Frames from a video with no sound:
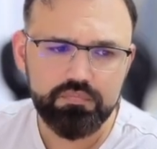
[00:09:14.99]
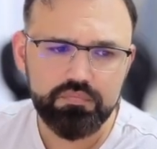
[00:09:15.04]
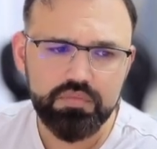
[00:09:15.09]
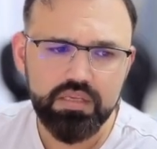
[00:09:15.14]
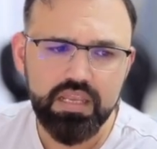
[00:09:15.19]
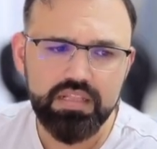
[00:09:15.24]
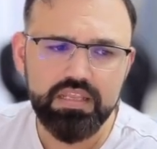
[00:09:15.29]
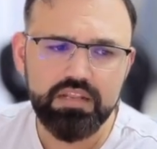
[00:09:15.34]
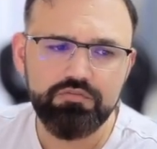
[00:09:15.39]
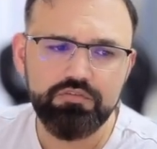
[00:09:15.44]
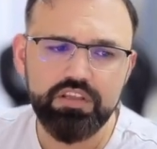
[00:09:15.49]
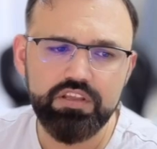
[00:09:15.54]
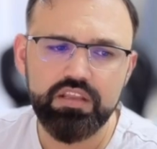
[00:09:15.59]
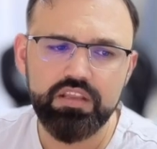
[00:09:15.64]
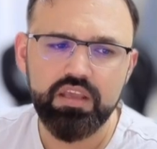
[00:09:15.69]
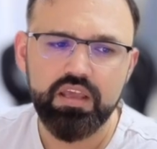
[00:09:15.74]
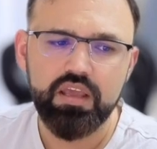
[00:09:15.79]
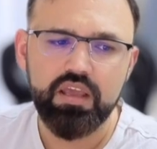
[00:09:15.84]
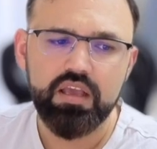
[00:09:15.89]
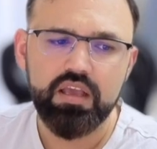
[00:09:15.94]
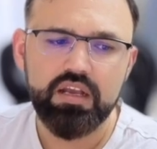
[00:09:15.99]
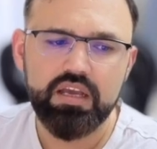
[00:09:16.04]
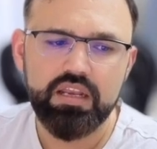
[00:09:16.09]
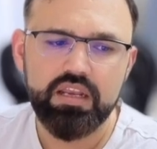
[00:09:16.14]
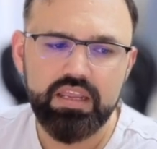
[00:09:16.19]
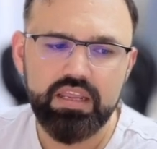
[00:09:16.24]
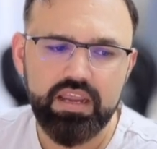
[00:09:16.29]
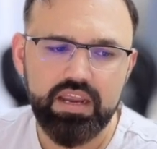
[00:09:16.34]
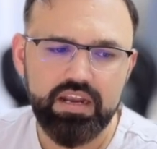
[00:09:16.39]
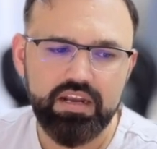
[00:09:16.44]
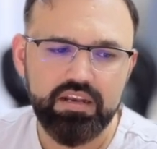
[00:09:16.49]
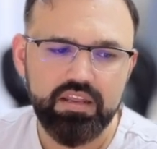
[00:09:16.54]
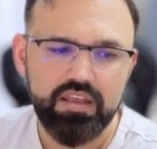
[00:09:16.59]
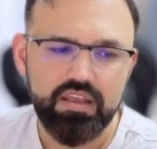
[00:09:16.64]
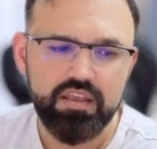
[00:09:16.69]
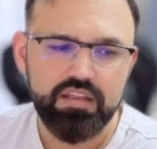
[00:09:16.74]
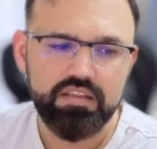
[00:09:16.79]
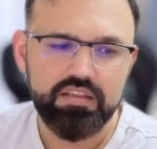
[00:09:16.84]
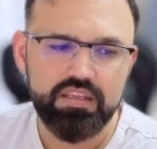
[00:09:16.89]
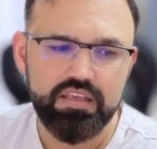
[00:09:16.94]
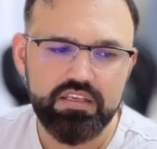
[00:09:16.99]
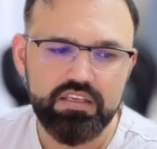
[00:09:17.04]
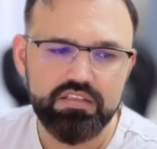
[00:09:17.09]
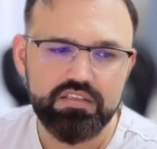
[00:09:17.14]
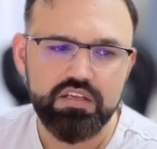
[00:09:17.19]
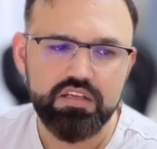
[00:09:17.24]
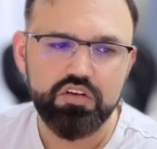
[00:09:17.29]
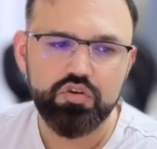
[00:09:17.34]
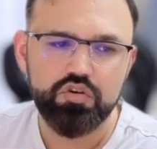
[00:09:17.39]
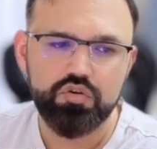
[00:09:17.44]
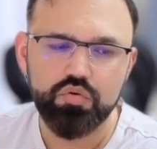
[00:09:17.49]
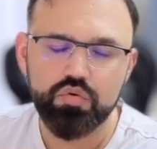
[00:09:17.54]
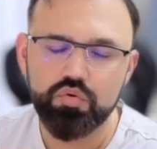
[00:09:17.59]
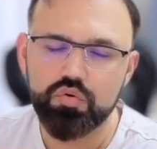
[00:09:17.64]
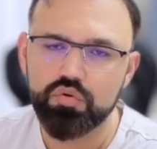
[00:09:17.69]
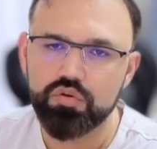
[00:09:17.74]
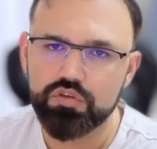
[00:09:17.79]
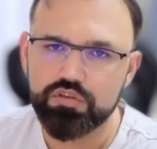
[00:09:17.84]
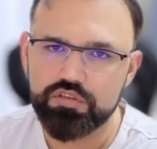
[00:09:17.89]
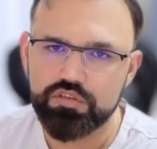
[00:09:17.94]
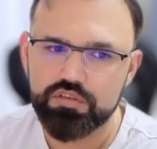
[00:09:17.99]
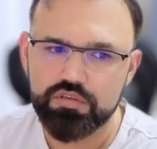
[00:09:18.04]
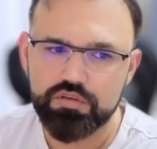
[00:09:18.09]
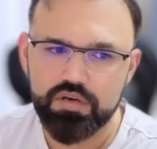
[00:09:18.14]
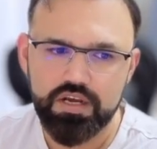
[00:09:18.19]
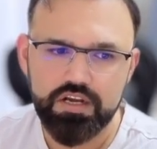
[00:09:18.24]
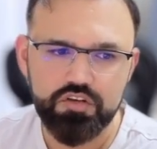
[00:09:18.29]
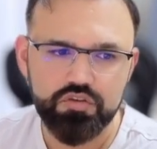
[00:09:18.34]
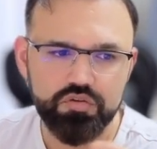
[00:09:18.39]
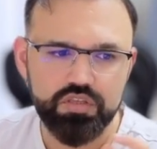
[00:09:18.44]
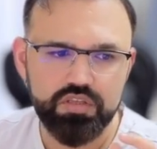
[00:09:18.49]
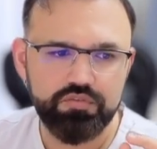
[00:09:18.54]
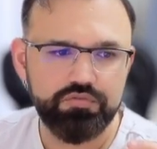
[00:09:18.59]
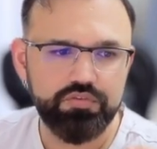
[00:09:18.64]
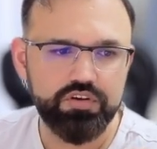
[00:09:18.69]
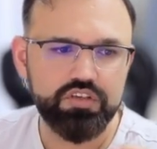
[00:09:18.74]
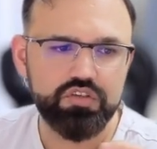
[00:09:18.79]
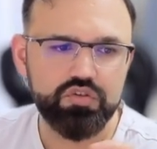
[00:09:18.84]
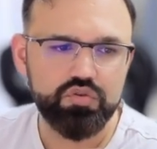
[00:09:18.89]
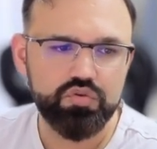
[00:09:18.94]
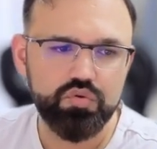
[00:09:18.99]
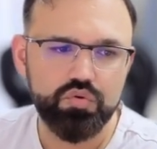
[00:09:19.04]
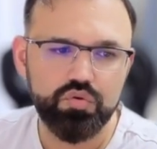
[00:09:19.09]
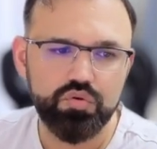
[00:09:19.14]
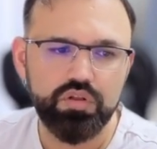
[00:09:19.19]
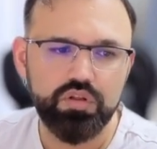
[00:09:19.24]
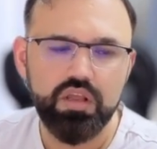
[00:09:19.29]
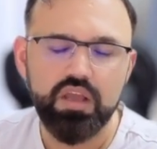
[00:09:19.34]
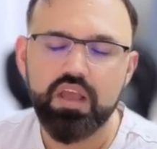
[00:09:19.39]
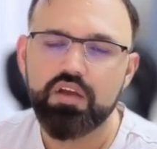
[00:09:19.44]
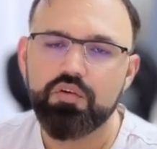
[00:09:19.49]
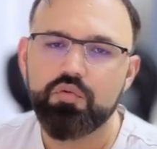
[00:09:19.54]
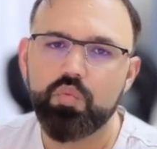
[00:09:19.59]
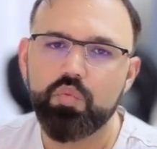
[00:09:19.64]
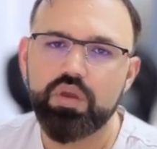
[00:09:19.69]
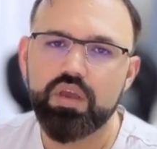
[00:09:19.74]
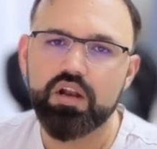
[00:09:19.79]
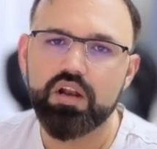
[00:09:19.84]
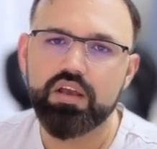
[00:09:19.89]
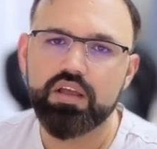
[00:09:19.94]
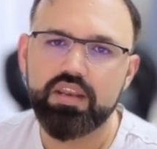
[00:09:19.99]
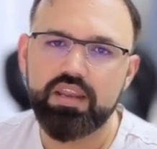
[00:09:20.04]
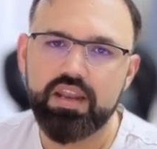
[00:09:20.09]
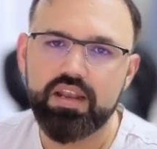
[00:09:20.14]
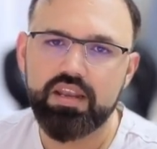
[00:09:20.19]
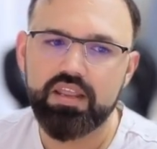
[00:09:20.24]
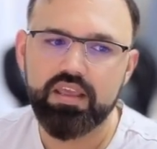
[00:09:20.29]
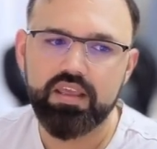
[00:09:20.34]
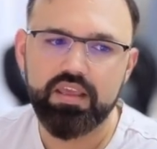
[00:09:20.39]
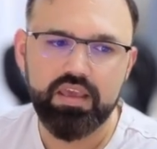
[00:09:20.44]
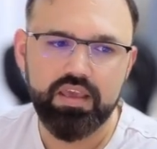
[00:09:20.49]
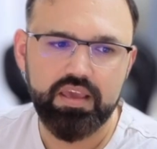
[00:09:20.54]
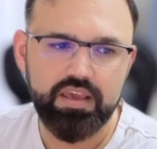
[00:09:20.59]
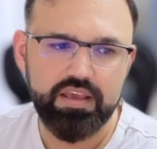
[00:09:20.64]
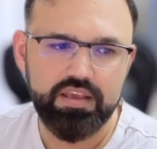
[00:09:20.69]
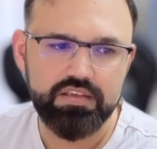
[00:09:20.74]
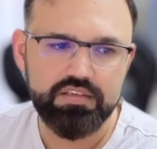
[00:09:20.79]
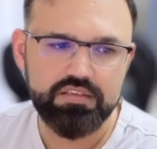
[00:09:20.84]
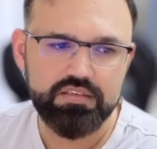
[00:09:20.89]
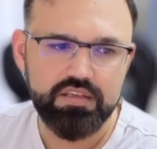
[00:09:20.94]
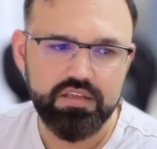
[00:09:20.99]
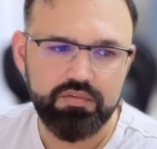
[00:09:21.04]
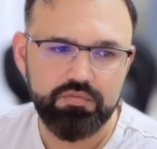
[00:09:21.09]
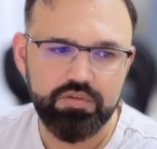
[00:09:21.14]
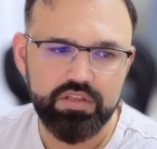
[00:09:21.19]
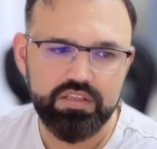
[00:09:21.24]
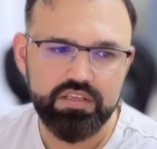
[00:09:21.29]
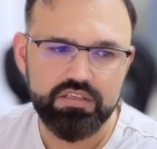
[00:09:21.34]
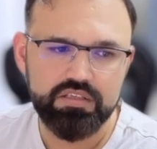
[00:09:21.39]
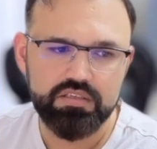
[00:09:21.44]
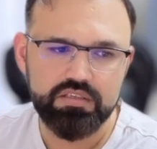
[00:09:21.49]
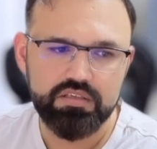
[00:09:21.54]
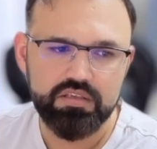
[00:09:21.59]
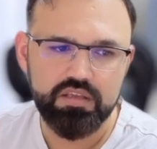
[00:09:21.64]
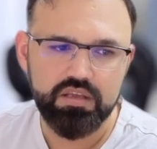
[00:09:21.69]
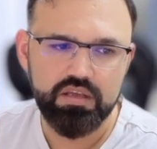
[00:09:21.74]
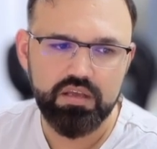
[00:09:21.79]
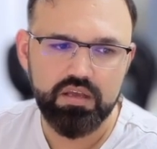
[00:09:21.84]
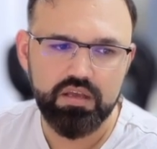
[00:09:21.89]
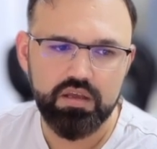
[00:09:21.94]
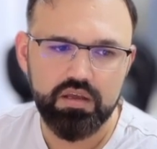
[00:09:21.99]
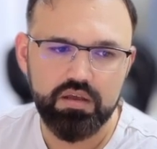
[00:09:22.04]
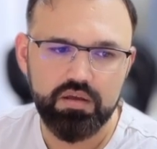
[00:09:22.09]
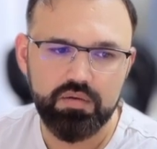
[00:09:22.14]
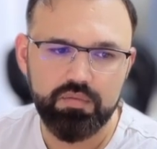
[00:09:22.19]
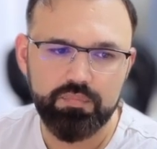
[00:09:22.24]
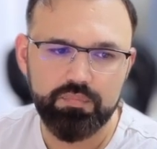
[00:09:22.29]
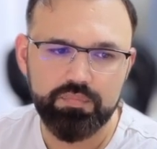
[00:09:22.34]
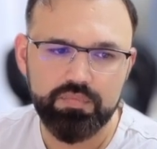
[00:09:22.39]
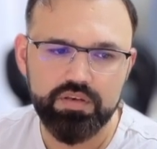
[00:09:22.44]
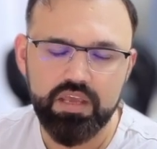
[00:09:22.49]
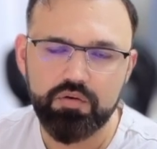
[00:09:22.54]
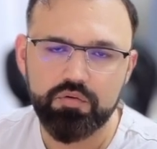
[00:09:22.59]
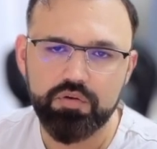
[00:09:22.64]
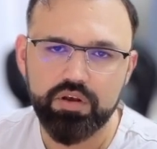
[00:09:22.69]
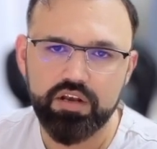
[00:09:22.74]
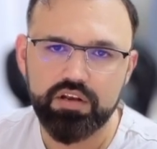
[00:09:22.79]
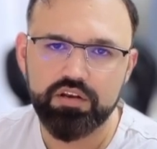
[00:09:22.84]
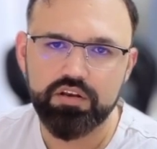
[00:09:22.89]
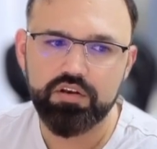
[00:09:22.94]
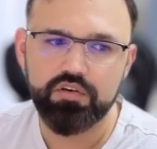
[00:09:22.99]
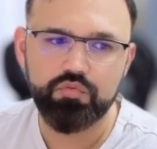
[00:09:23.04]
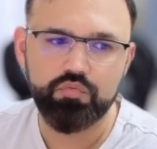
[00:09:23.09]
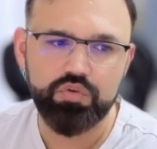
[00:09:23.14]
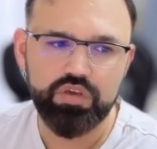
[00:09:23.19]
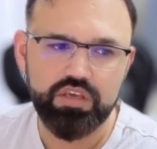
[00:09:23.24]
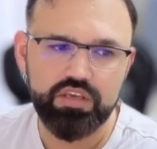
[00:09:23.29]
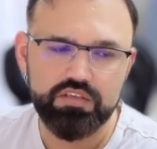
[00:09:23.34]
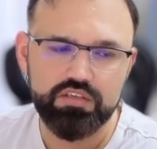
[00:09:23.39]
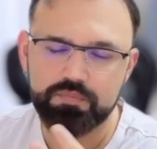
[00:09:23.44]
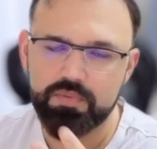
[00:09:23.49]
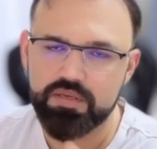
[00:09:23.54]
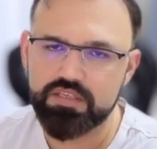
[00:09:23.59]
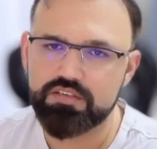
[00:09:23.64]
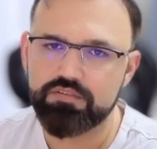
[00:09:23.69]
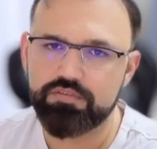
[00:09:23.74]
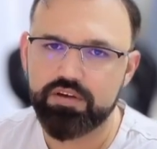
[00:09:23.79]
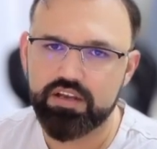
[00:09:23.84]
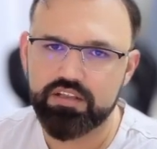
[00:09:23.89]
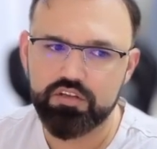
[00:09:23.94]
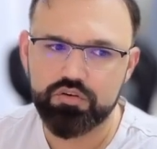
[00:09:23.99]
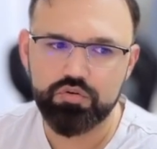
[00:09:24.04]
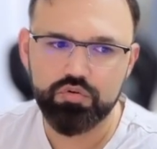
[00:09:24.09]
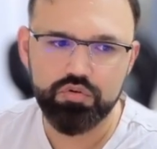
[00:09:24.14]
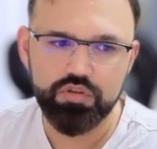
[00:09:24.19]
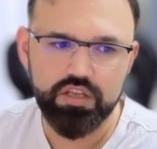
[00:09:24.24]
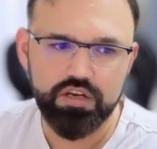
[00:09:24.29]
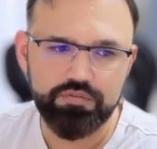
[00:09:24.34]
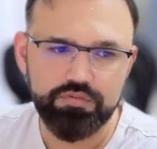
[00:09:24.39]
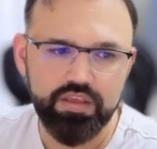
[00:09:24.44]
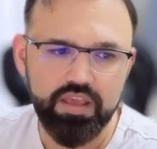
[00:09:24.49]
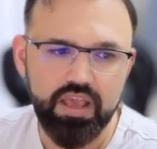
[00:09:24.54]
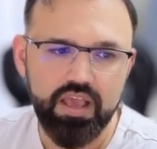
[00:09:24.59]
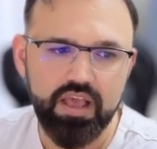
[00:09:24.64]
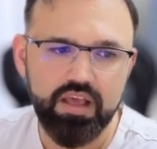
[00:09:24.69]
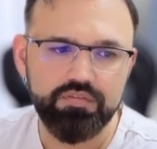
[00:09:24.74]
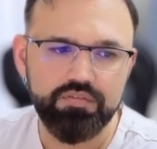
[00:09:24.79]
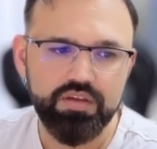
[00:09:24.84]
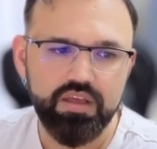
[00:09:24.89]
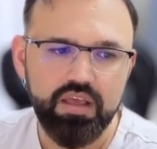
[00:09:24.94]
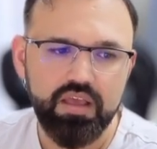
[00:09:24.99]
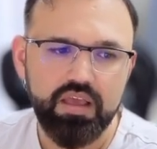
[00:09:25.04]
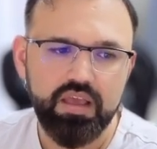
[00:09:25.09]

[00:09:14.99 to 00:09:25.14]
And then we create these tools, right? So the first tool we are creating is with this decorator. We specify the tool that we have.